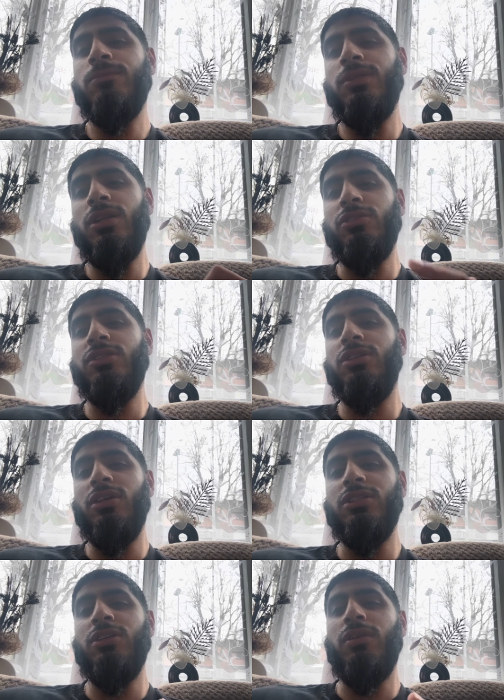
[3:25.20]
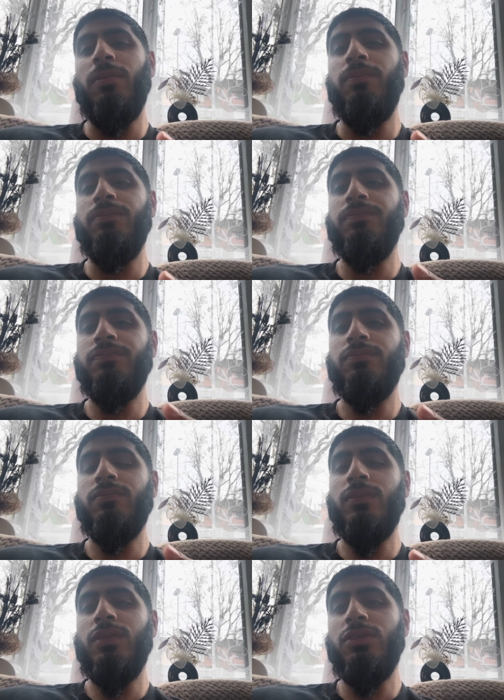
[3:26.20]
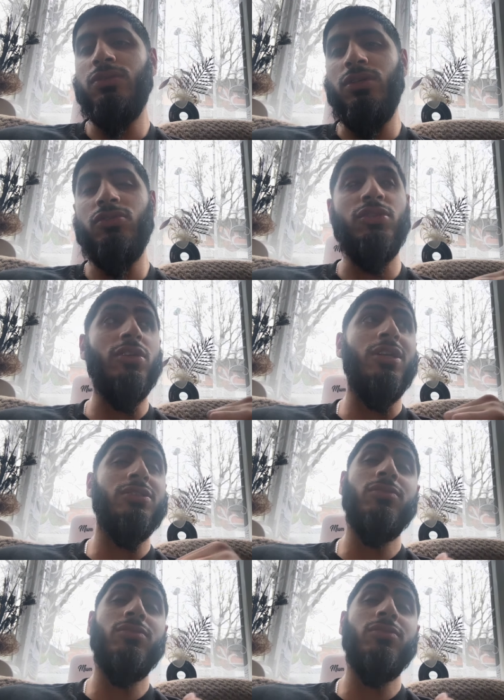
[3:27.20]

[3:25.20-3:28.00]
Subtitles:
Then I'll see you guys later on. So, I'll show you guys